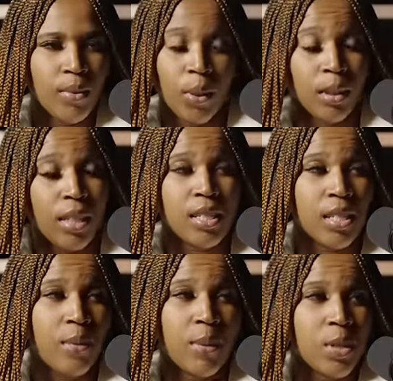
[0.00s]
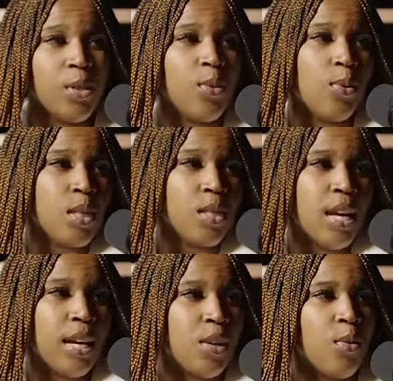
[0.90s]
well, it leads to number two, which is
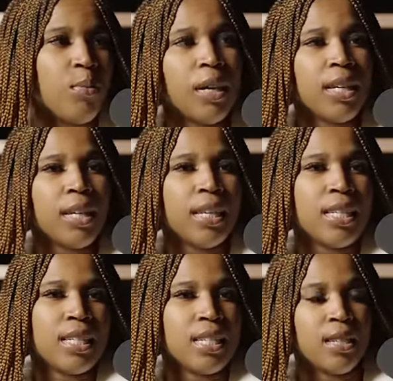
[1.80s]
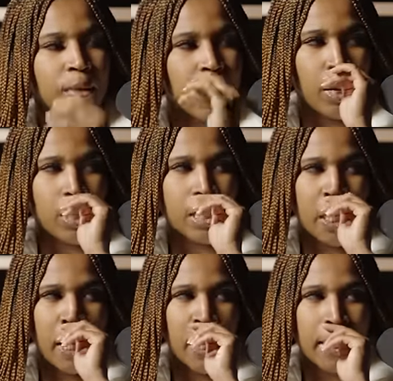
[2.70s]
that your money is in somebody else's
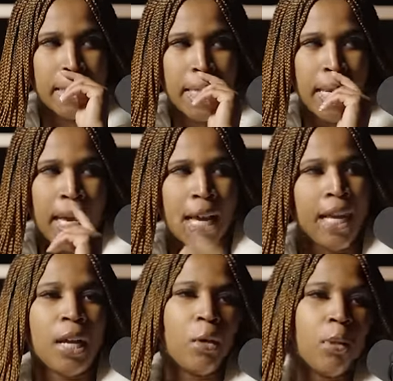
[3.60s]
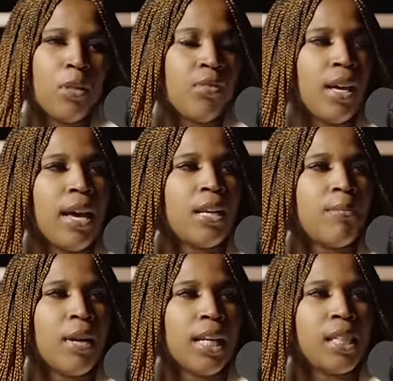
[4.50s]
hands. And I don't believe that
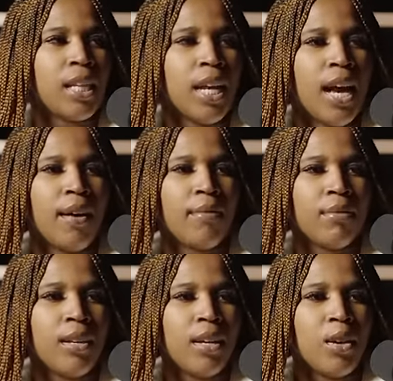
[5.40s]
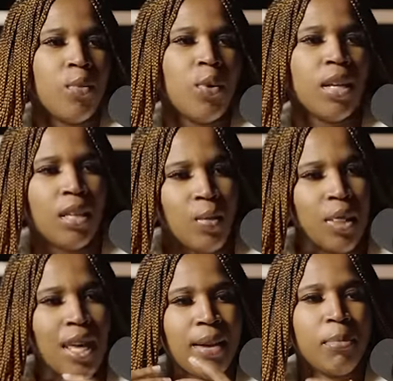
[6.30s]
anybody should have when
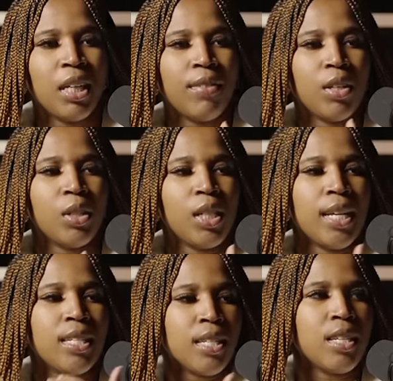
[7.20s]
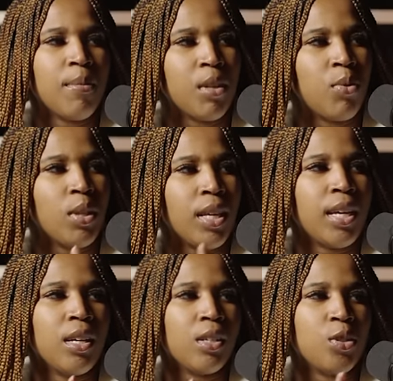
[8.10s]
when they believe they're chasing something where they
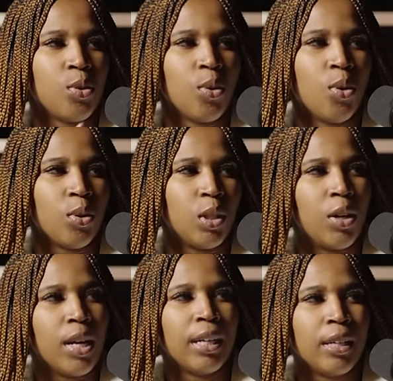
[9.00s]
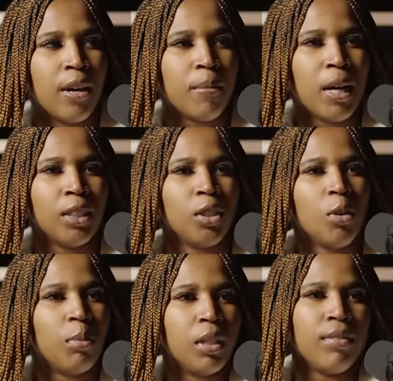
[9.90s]
can control their income, I
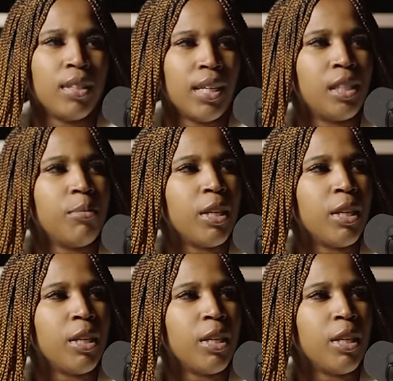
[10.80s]
don't believe that they should be